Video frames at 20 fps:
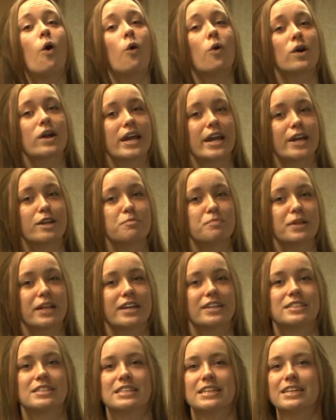or
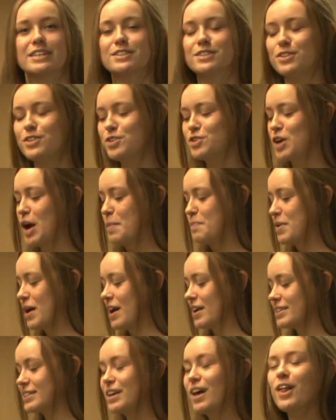hand-placed into the drop
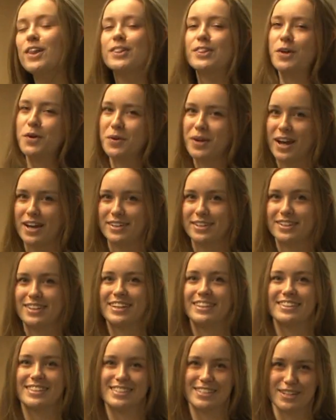box located
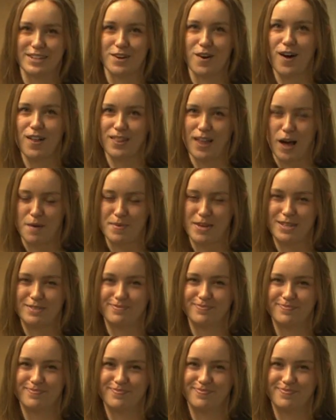in the City Hall lobby.